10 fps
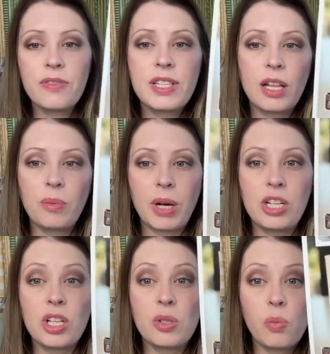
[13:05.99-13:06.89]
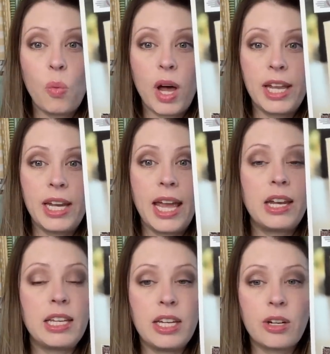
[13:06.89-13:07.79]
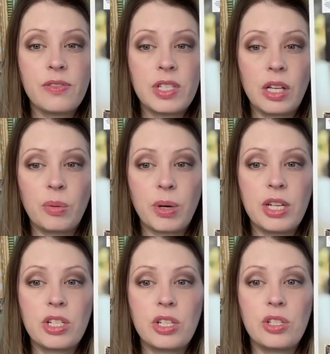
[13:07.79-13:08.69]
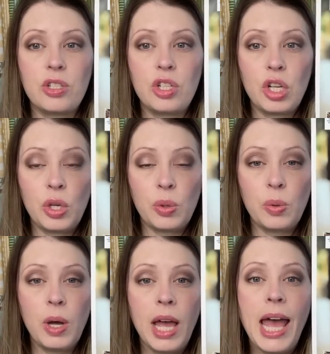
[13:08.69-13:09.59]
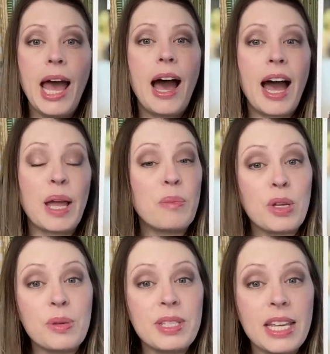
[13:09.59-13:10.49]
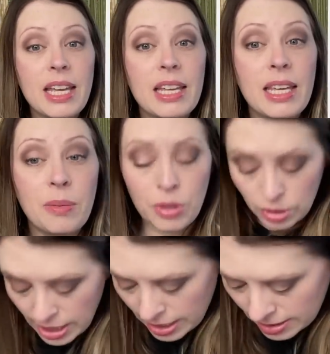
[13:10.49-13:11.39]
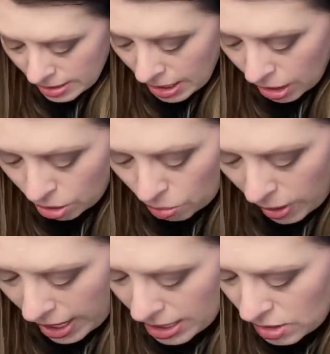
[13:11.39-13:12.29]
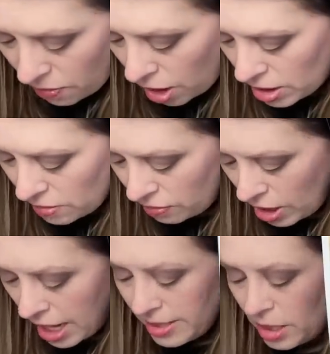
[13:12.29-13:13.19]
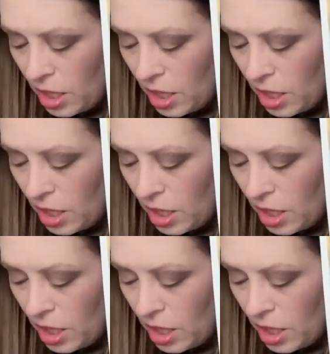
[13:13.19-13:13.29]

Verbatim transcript: of Celebrations 1 and a Year of Celebrations 2. I am using Kimberly's colorway as far as floss